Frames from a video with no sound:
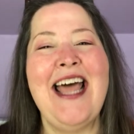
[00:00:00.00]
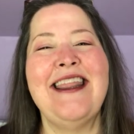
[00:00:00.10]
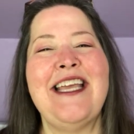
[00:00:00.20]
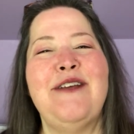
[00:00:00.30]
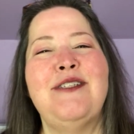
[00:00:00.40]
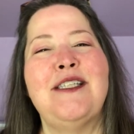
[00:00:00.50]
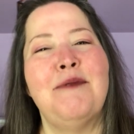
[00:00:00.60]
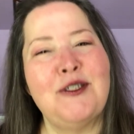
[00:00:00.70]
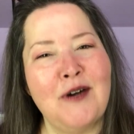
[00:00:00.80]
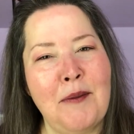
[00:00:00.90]
Thank you so
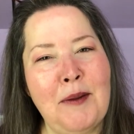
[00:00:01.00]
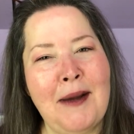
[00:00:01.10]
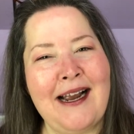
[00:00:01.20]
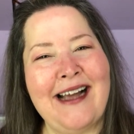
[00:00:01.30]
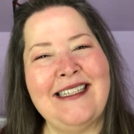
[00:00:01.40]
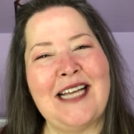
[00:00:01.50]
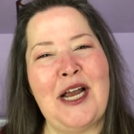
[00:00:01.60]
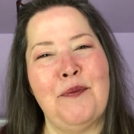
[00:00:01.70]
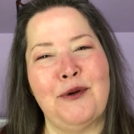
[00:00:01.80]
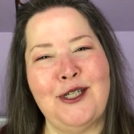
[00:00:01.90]
much for coming by guys. I
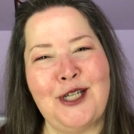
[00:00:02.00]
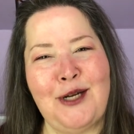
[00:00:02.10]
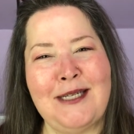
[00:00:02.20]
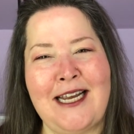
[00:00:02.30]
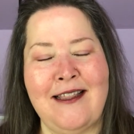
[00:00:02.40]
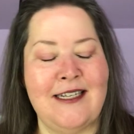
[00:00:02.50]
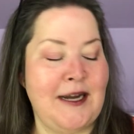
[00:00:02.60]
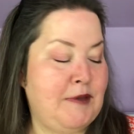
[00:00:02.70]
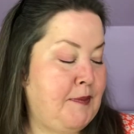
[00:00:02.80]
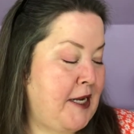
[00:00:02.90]
appreciate you taking the
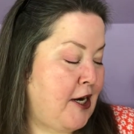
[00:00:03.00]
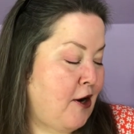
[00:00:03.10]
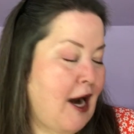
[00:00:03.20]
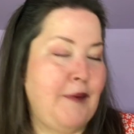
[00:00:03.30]
time to be here.